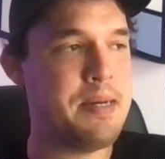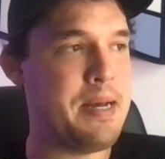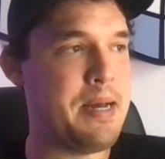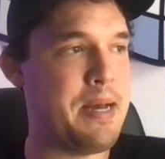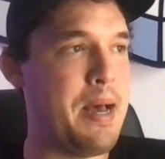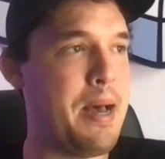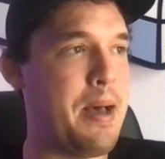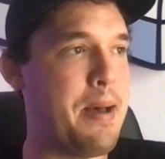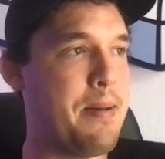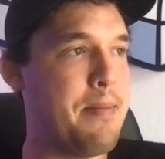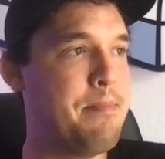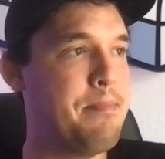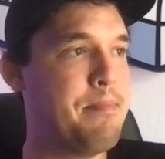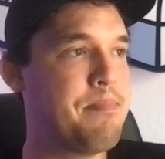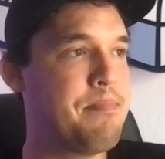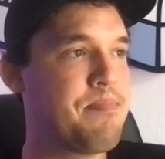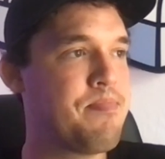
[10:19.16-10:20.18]
Uh,
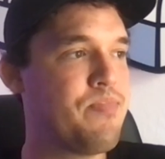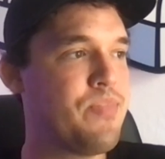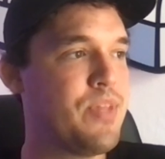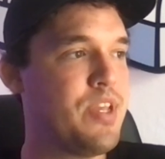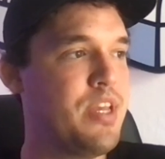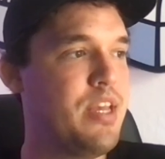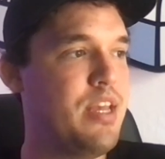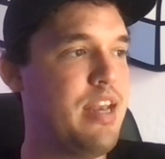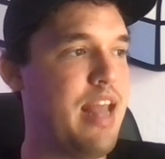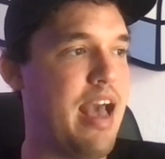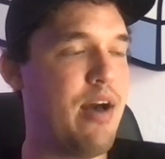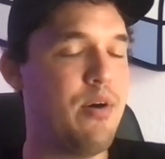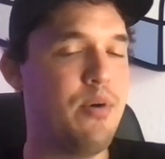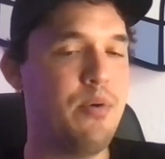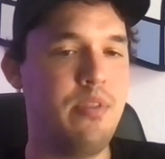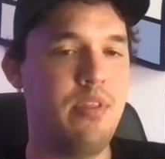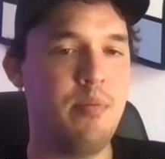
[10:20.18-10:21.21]

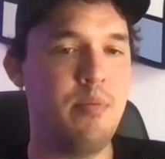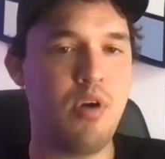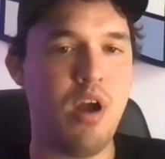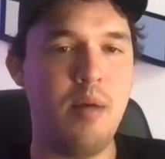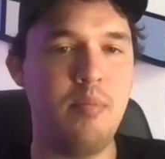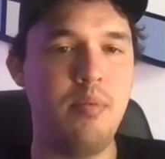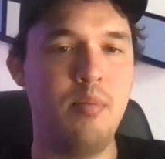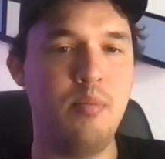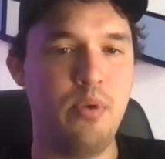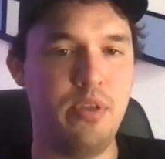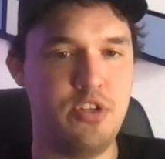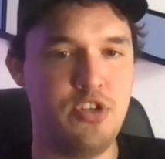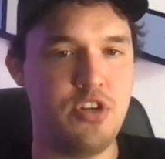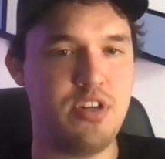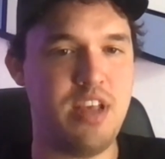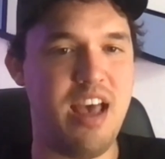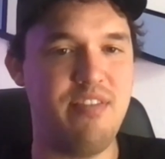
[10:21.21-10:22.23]
Now, the problem
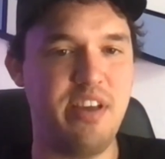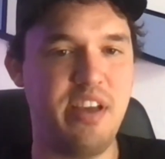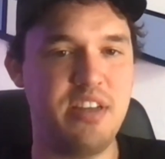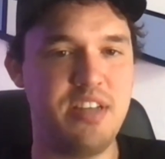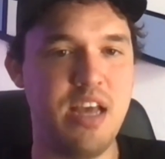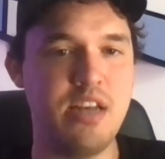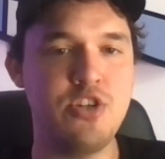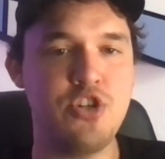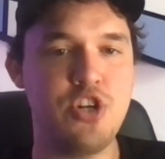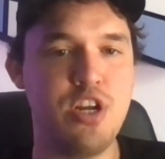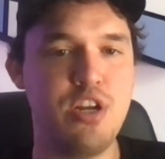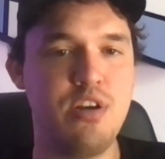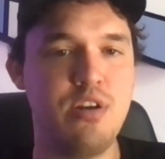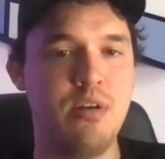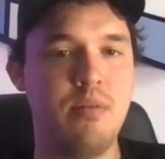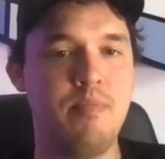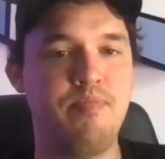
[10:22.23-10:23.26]
with just having
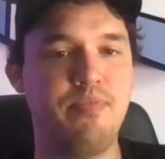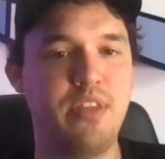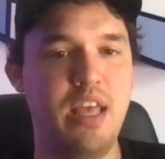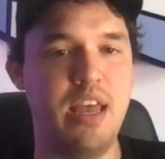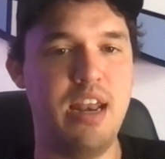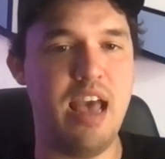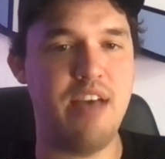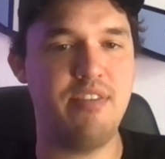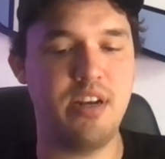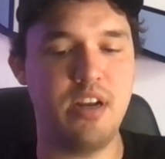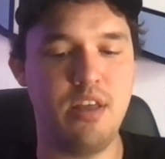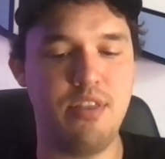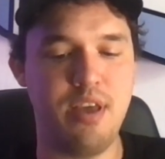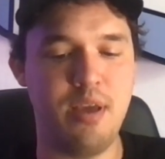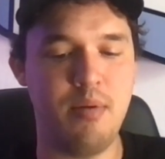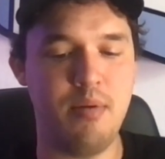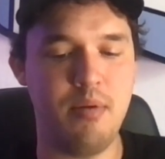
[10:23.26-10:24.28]
attention and having
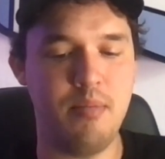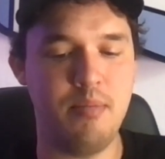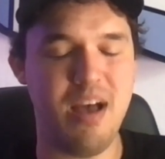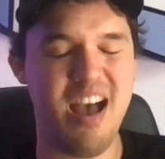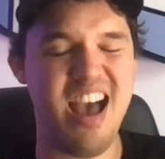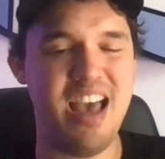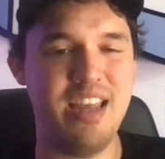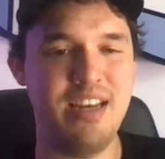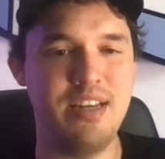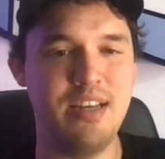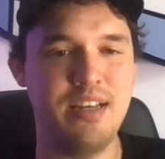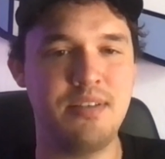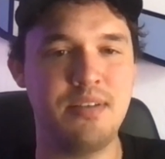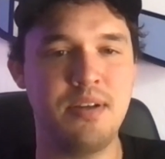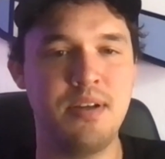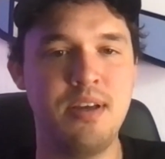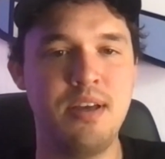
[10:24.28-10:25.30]
nothing behind
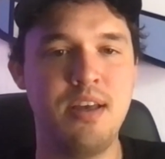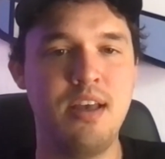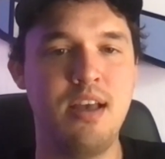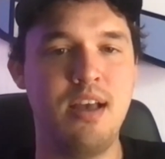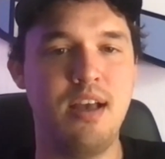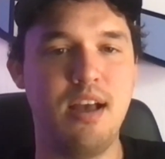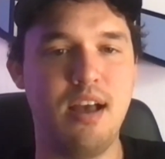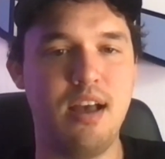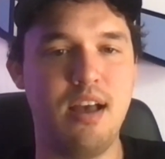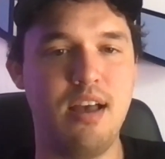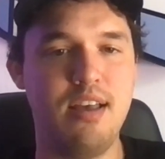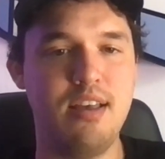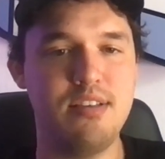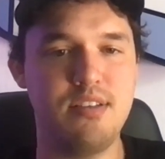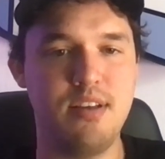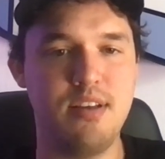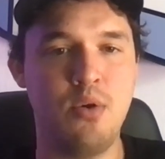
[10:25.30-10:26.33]
it
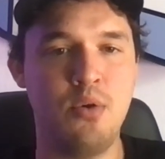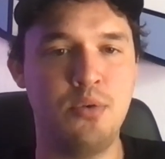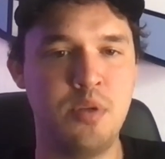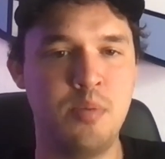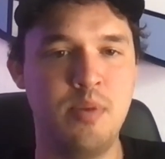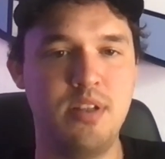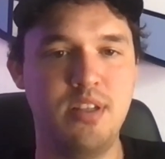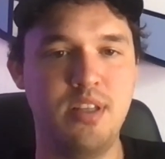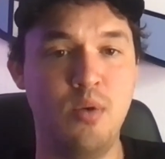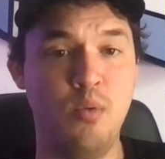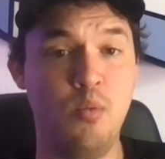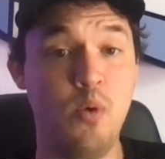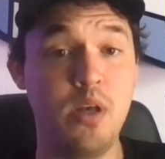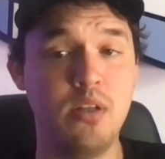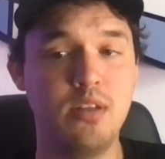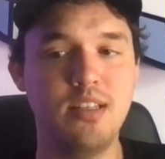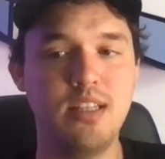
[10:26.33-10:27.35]
is it ultimately
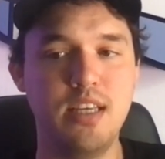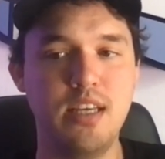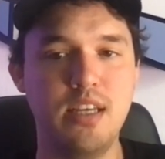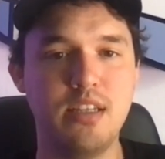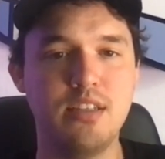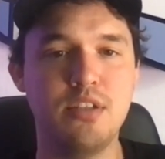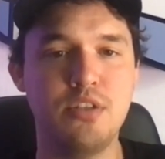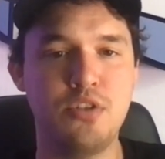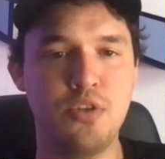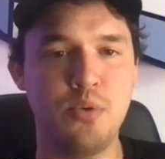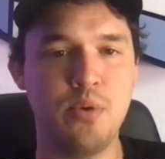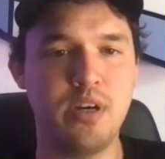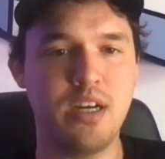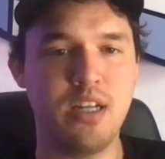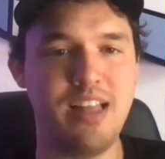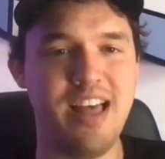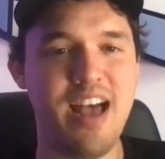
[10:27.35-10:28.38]
will lead
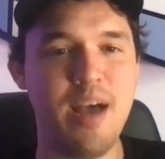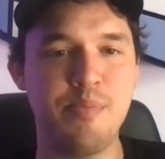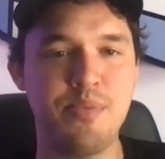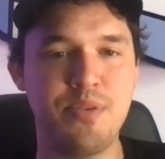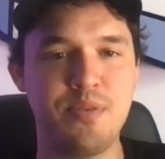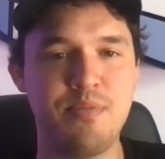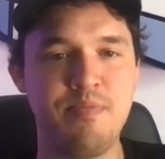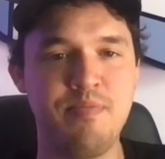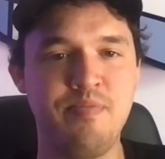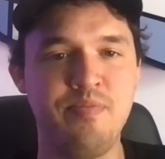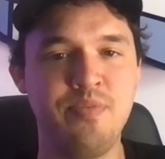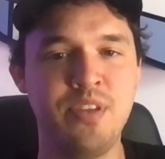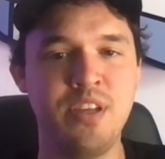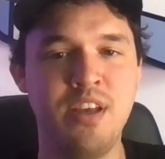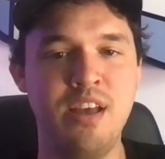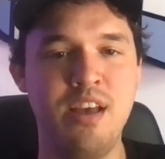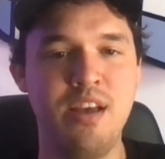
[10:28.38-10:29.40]
to a collapse,
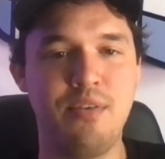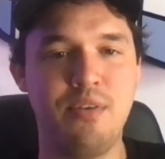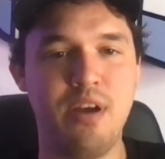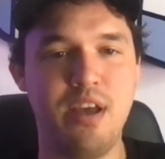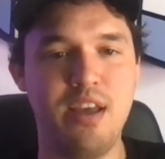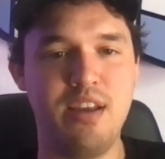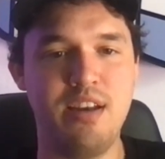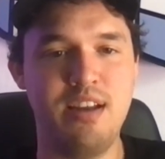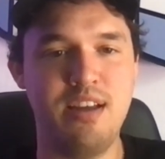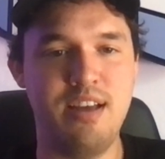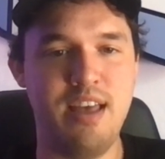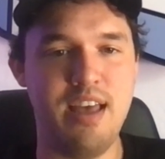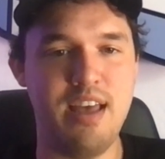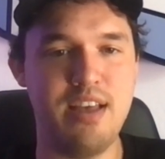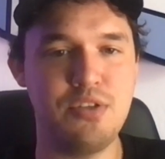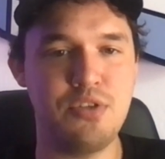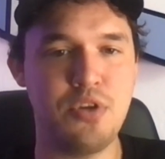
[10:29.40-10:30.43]
right?
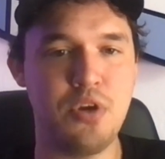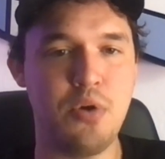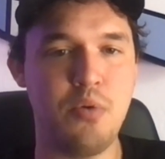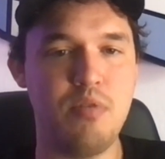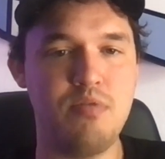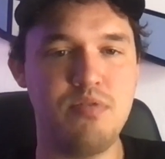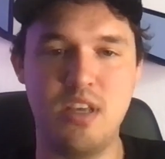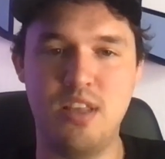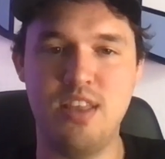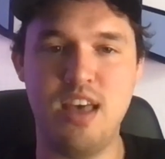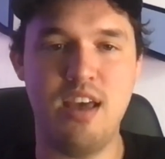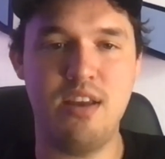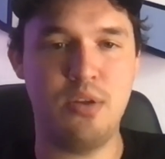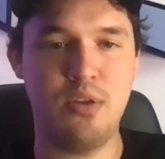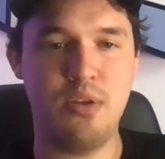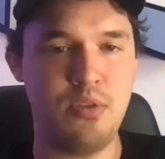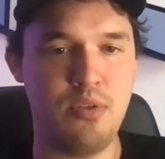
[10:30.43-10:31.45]
And so we've seen
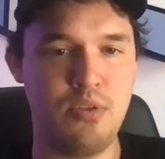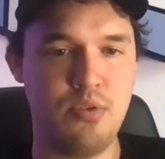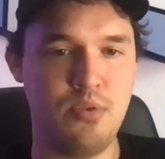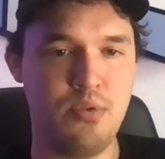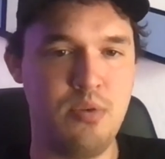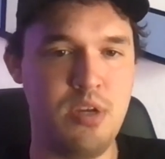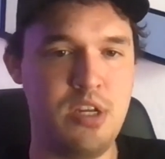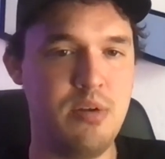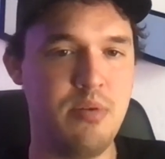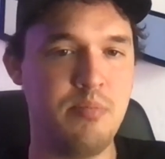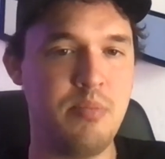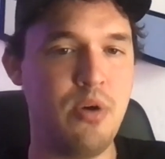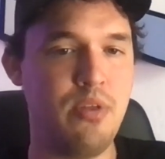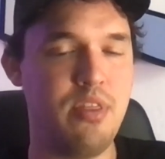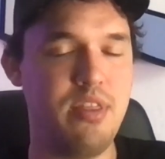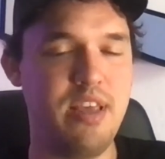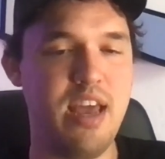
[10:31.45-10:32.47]
that through,
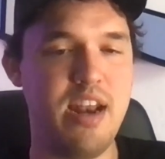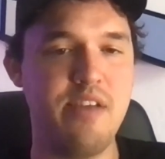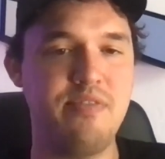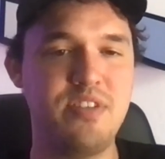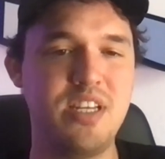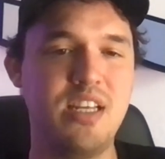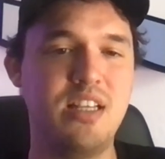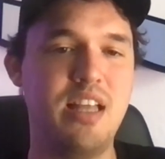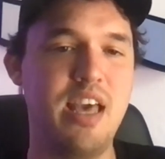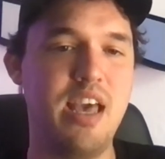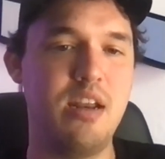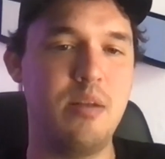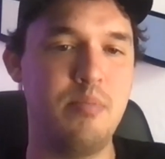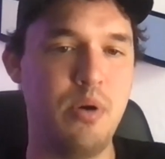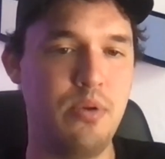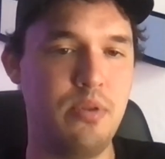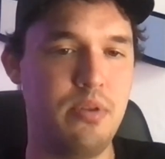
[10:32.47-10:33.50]
both in the NFT land
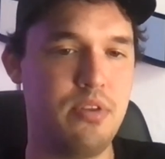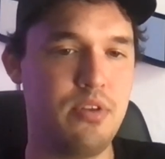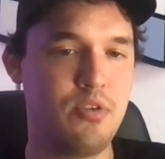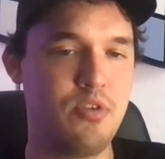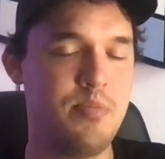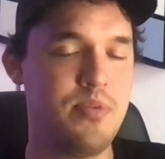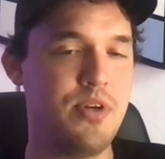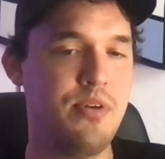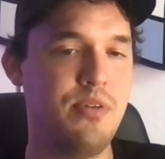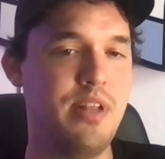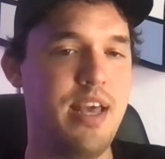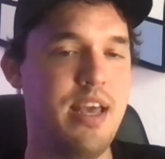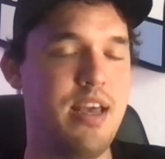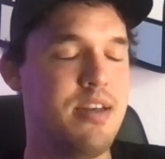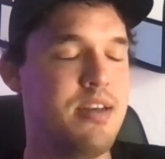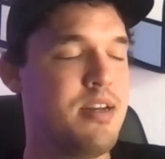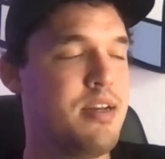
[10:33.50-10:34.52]
and both in the crypto
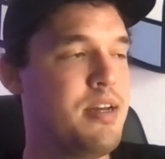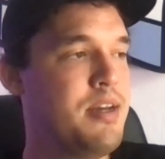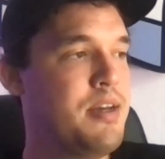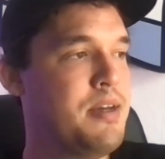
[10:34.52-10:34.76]
land.